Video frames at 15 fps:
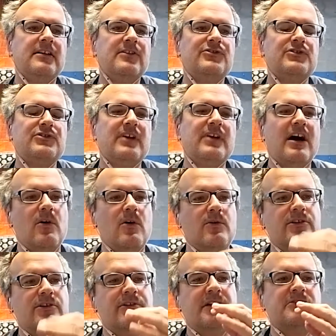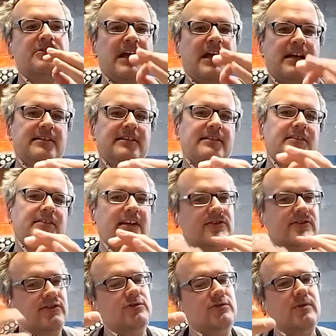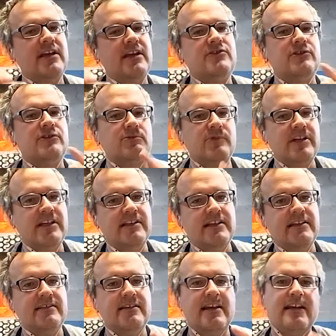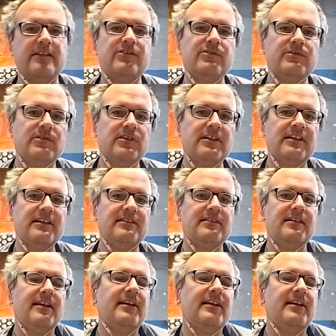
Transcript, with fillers: So now you're interacting in like two ways: you're reading and you're looking.